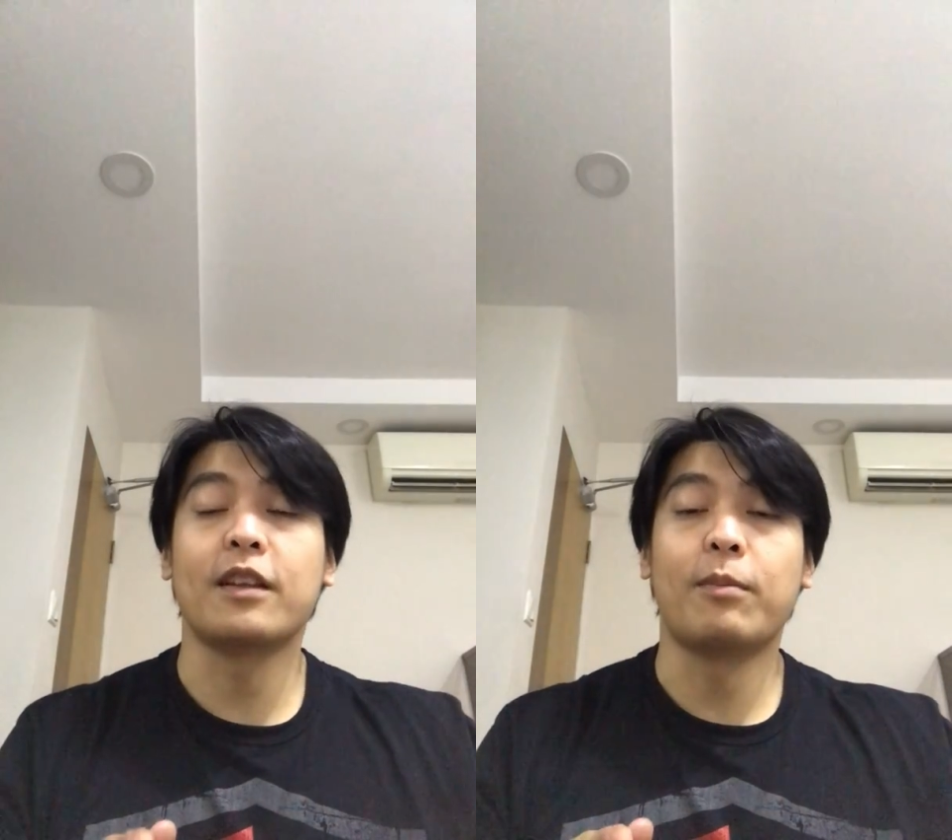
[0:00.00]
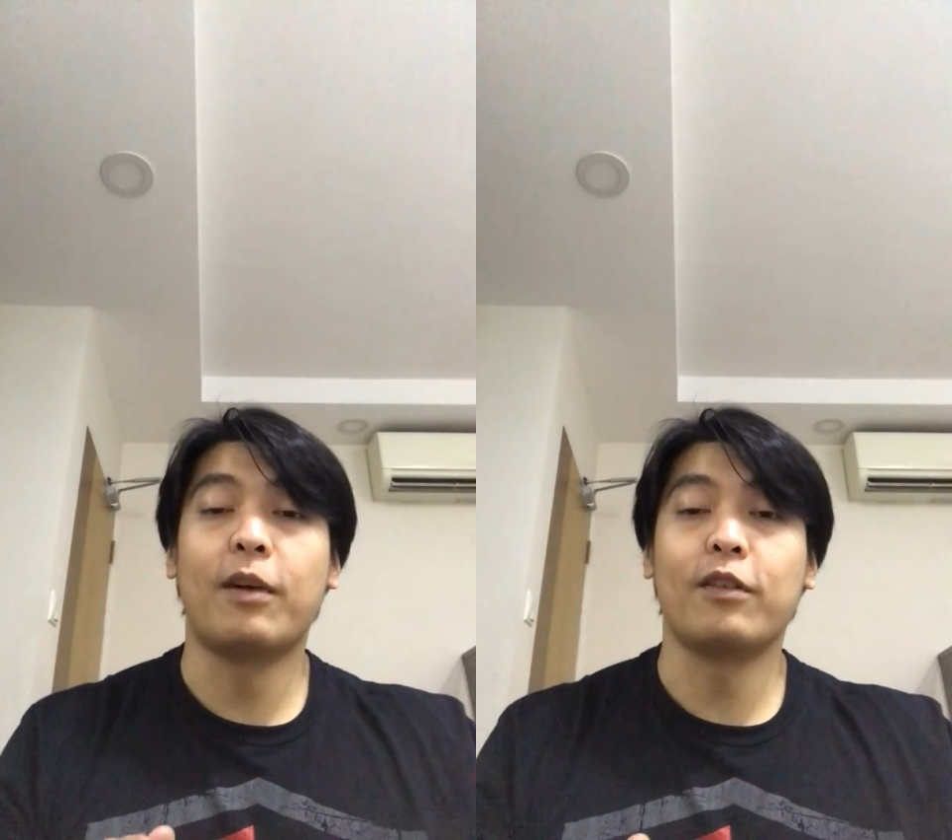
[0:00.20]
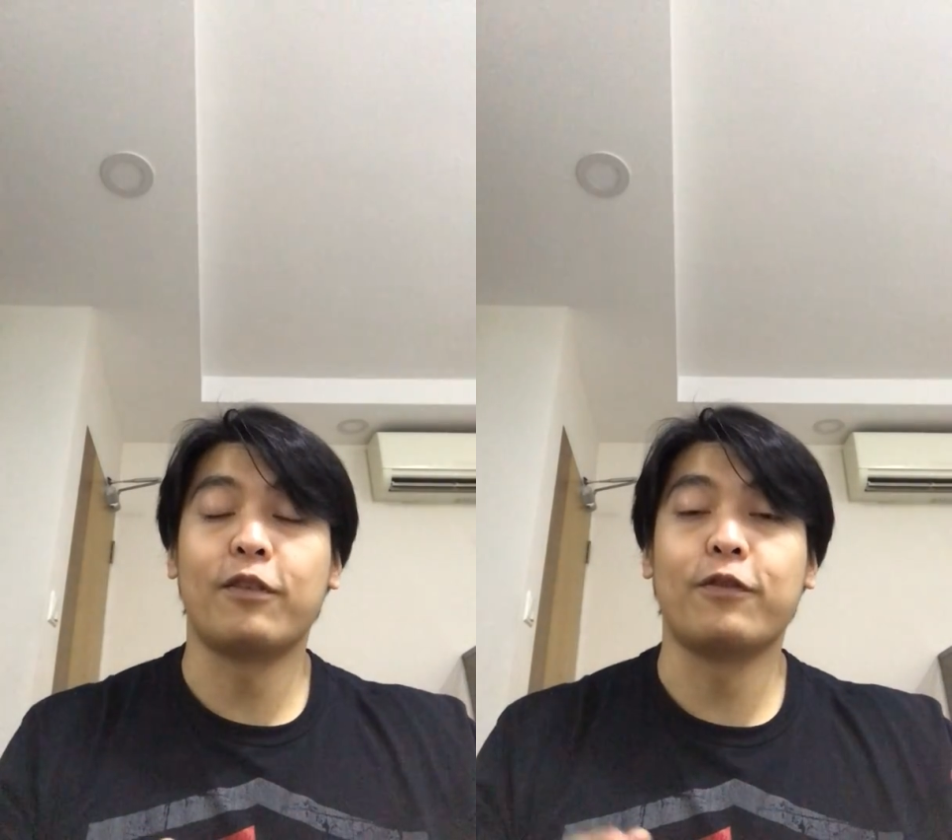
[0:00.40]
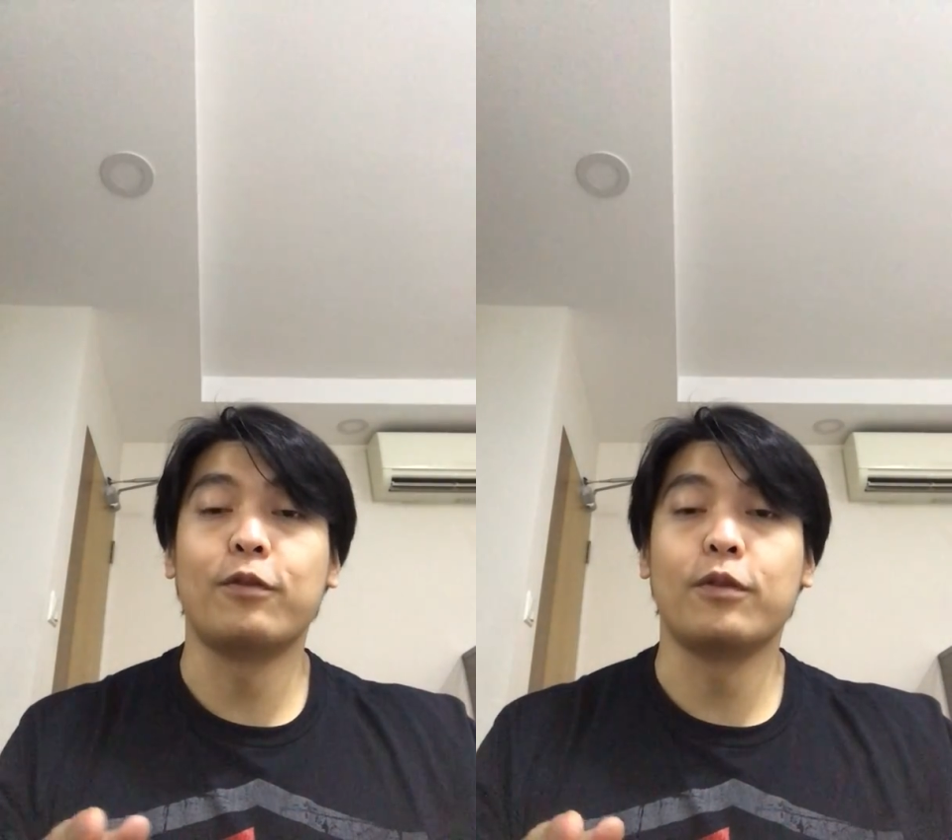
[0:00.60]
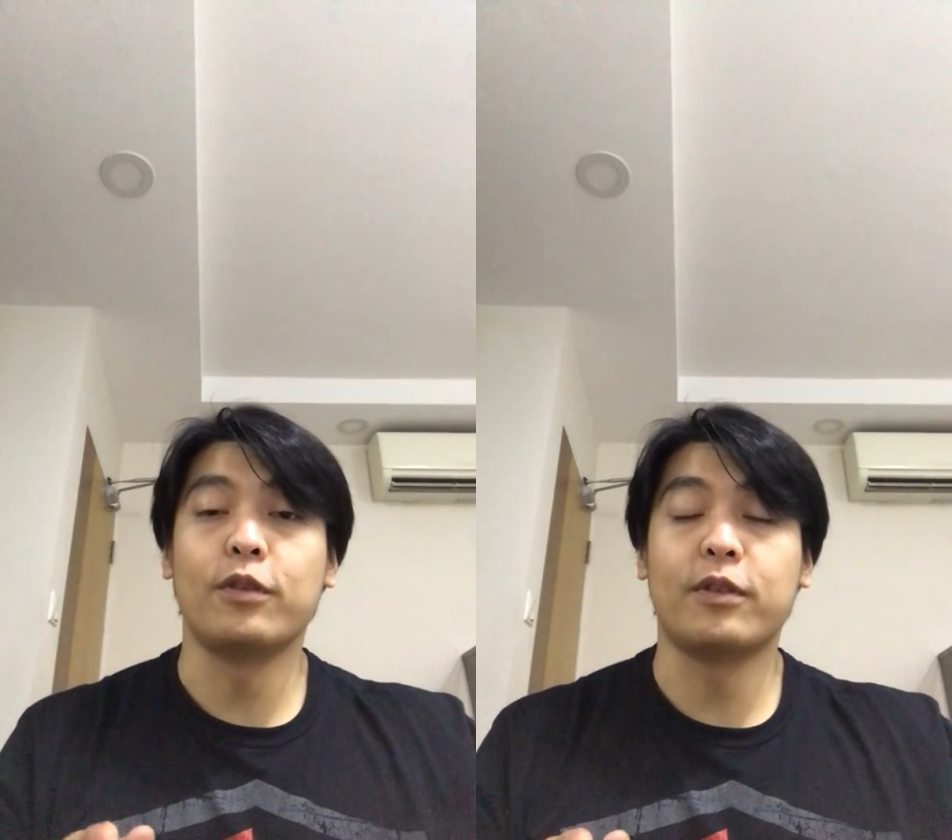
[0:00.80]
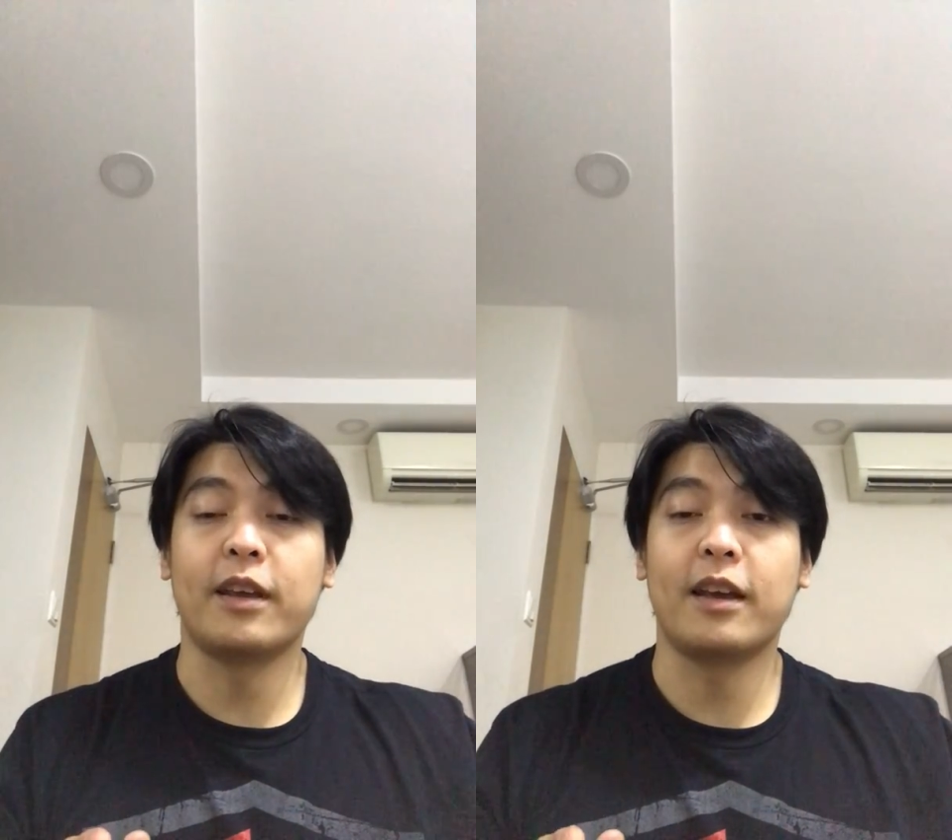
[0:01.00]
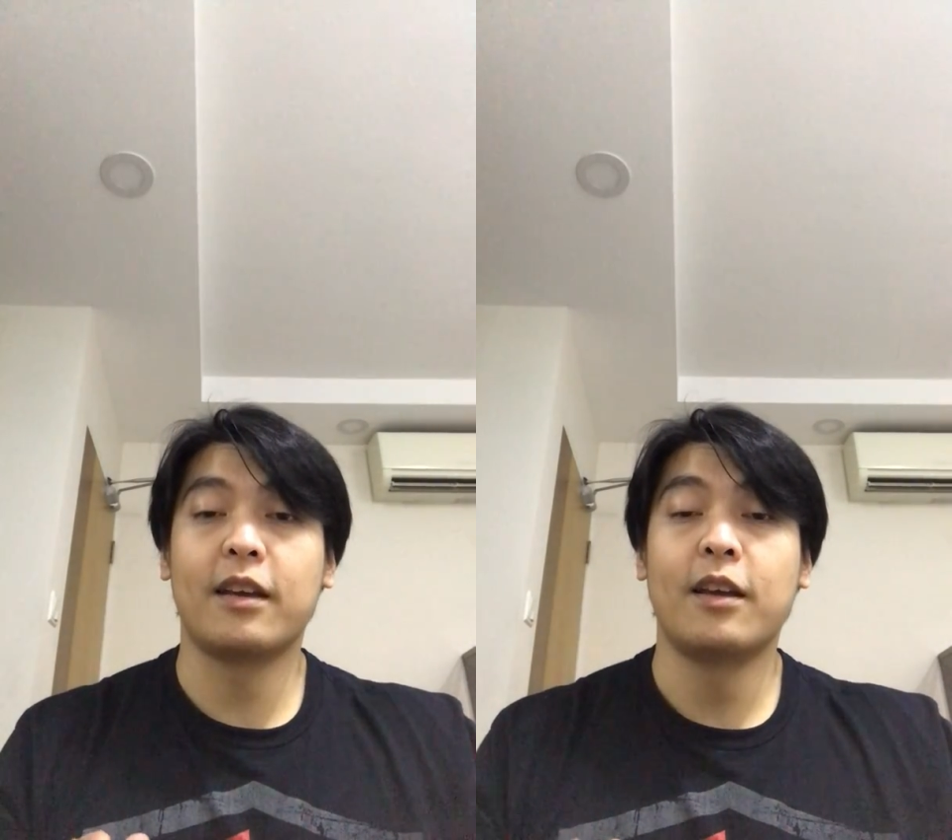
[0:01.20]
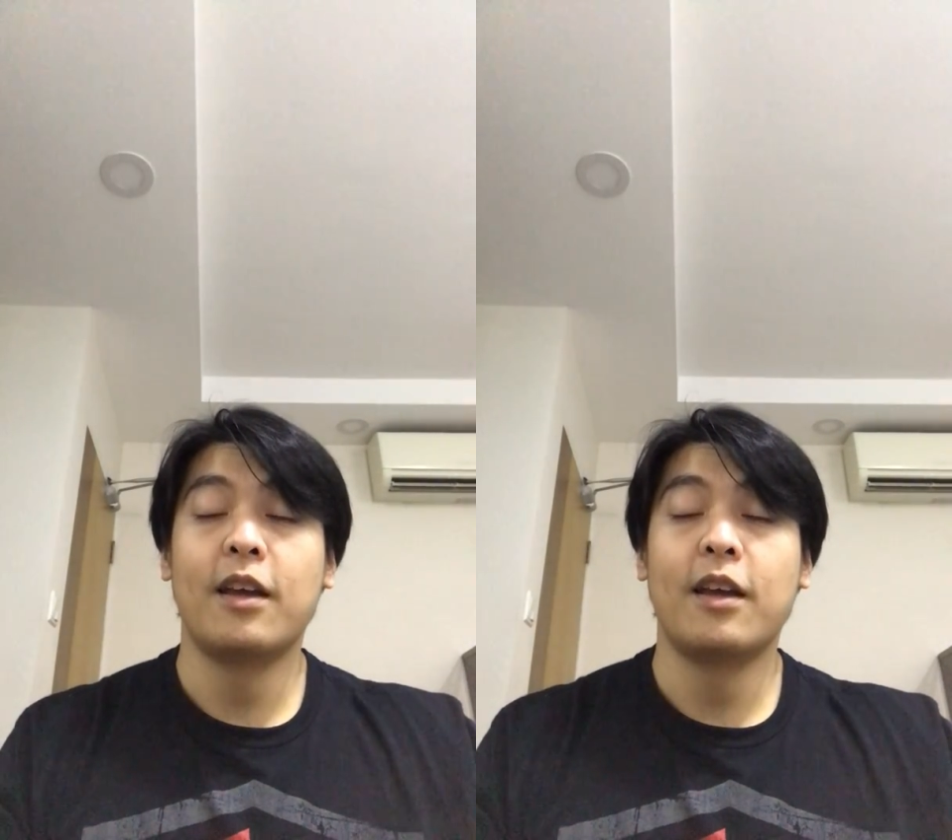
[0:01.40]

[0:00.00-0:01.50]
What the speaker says: the amount of food you take.